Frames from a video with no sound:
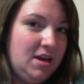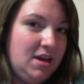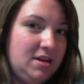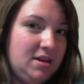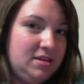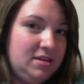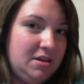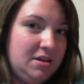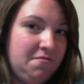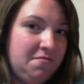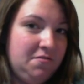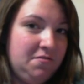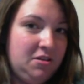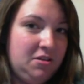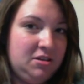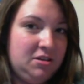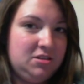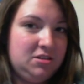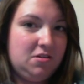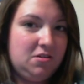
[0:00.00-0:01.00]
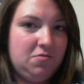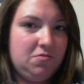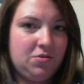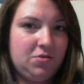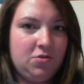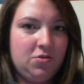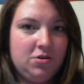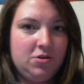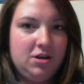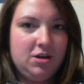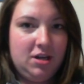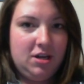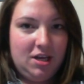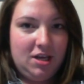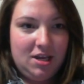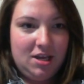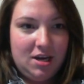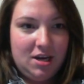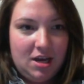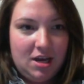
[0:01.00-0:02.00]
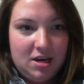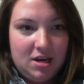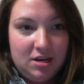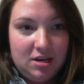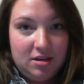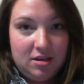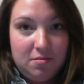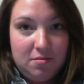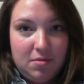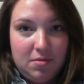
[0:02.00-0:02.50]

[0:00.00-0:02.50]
and definitely start recording and editing